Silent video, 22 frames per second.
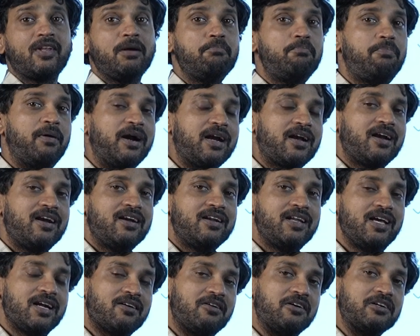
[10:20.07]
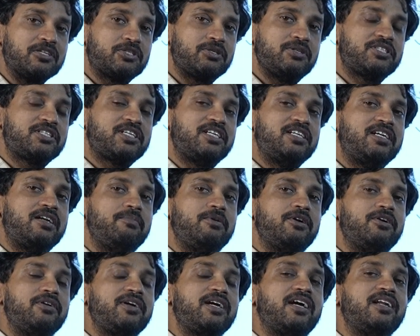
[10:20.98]
But there also is
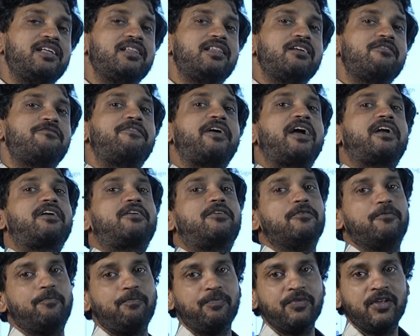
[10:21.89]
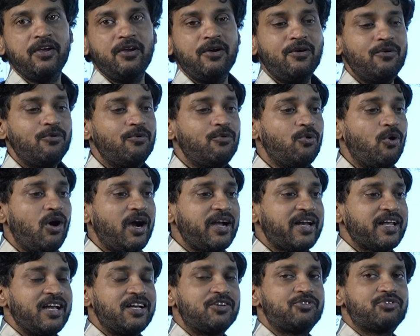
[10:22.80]
contributing another factor.
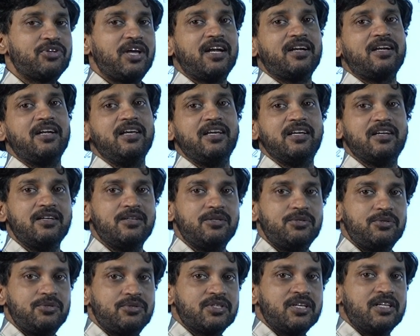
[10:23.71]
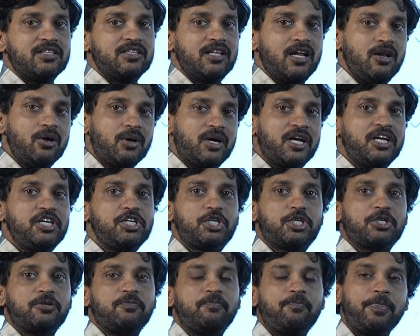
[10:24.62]
What exactly is the
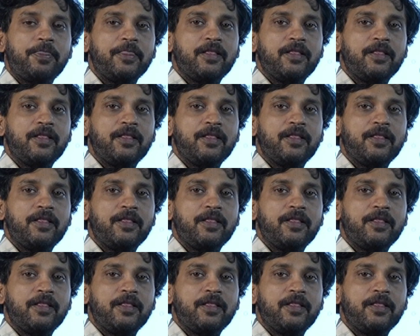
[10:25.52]
location?